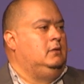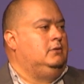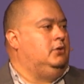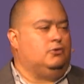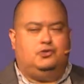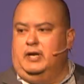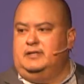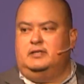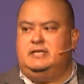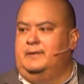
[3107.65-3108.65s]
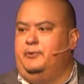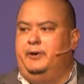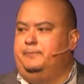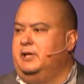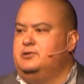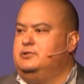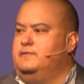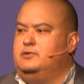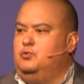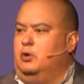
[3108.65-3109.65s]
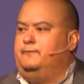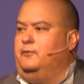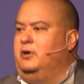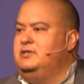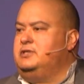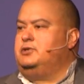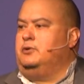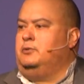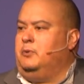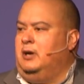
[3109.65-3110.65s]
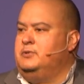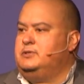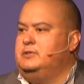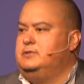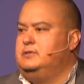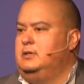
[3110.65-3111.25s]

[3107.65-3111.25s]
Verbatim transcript: Don't trade the temporary pleasures of this world for his eternal promises.